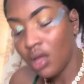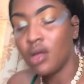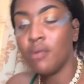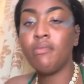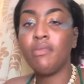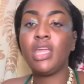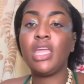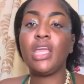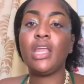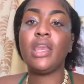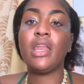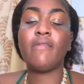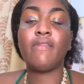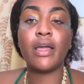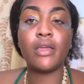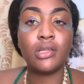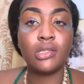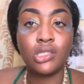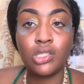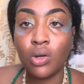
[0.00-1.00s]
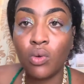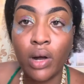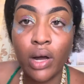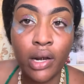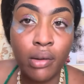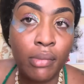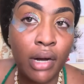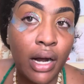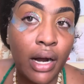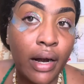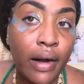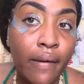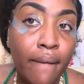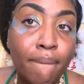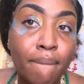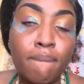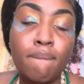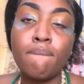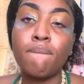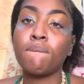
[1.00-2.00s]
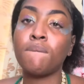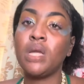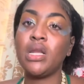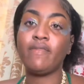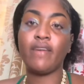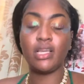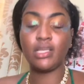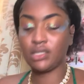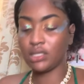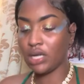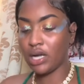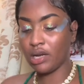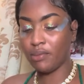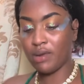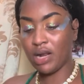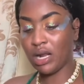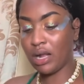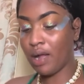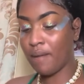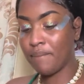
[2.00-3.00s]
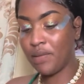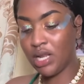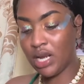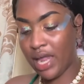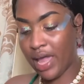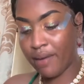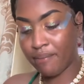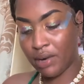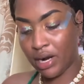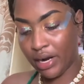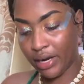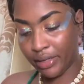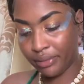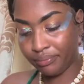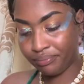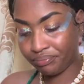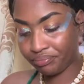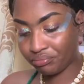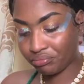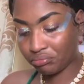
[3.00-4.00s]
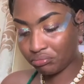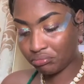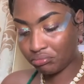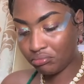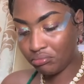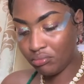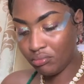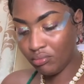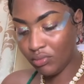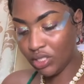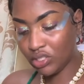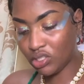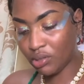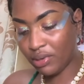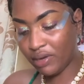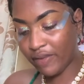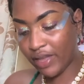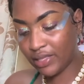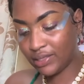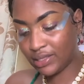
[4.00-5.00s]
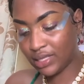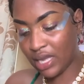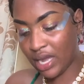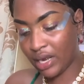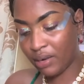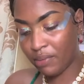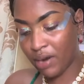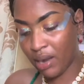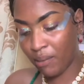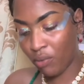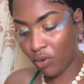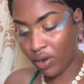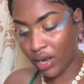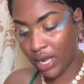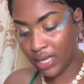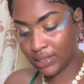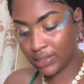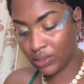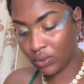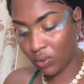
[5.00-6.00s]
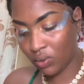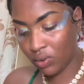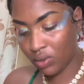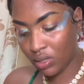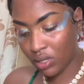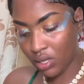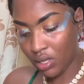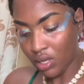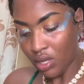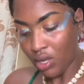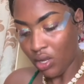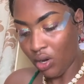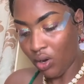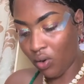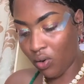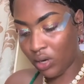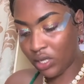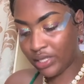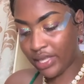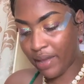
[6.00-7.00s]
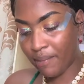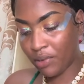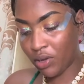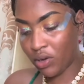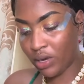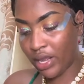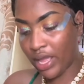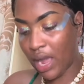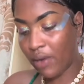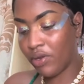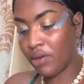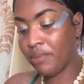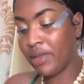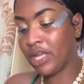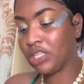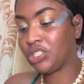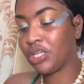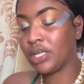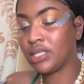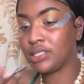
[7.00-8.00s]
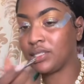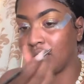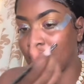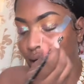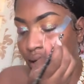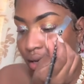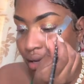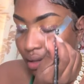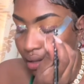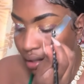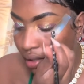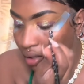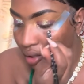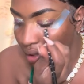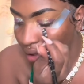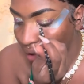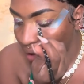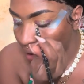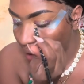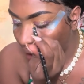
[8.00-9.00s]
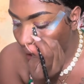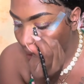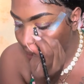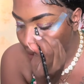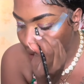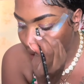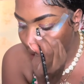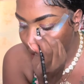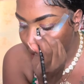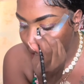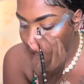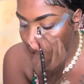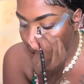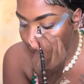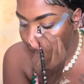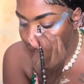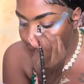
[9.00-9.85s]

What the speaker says: Me never used to go to the bar. Me never used to go to the bar because I don't like bar. So, me never used to go to the bar more. So, only time I go there, I went me a check stock. And because Kitty I'm a